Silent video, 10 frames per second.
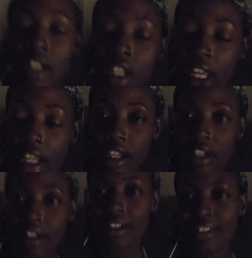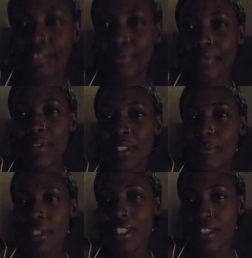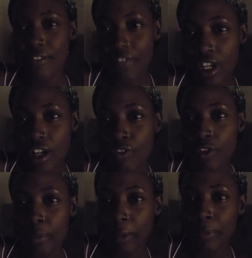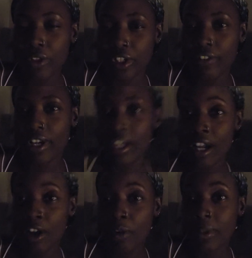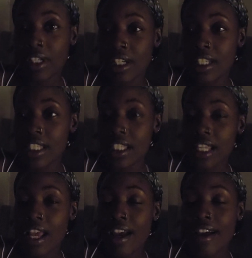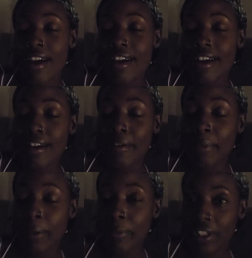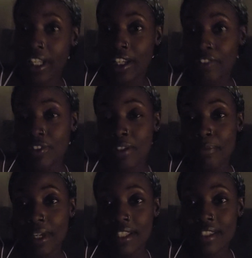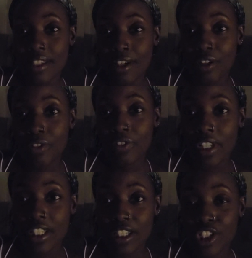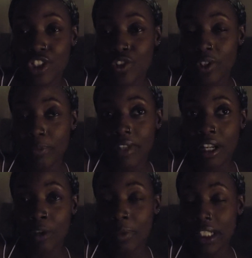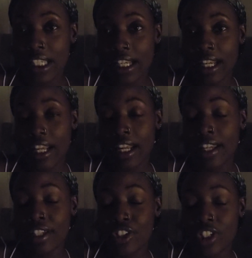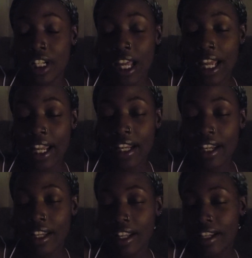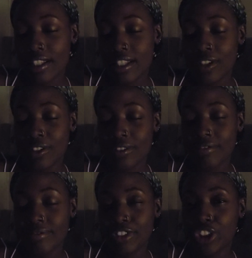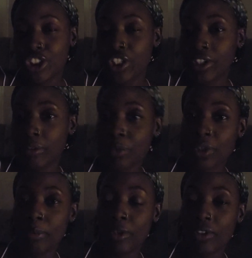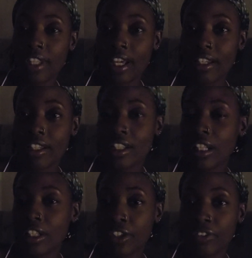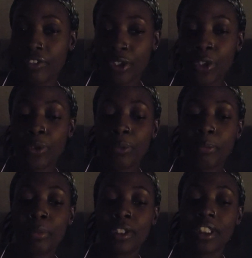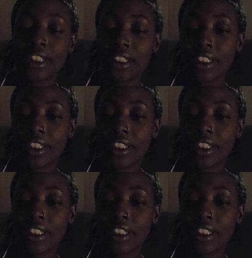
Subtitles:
like specific for my birthday right now, because my birthday gift to myself is a trip that I'll be taking in July, and I guess I'll share more about that in a later video, but